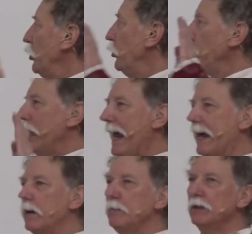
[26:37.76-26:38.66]

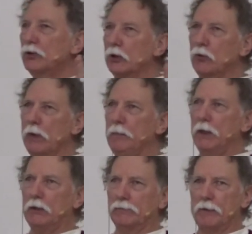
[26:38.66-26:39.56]
unanimous
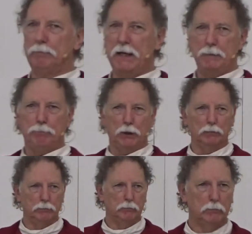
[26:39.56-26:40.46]
agreement of the people.
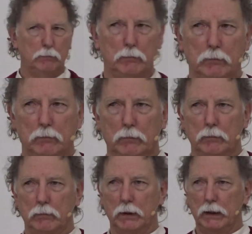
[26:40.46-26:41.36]

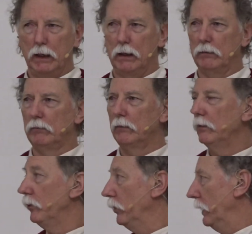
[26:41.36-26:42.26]
Again,
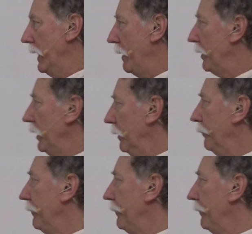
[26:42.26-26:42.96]
unanimity.